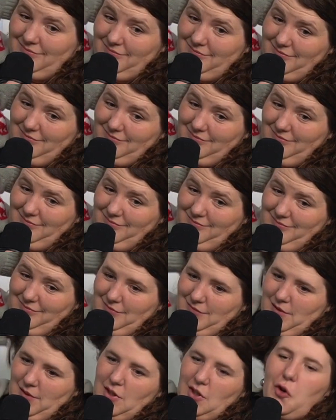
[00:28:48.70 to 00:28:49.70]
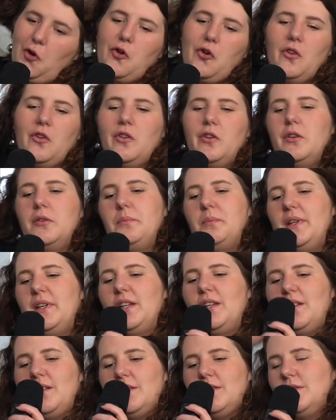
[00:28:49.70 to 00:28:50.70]
They'd pop it off
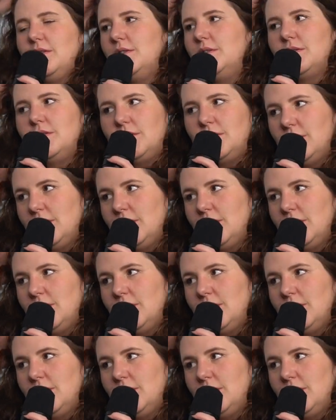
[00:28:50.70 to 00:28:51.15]
and it just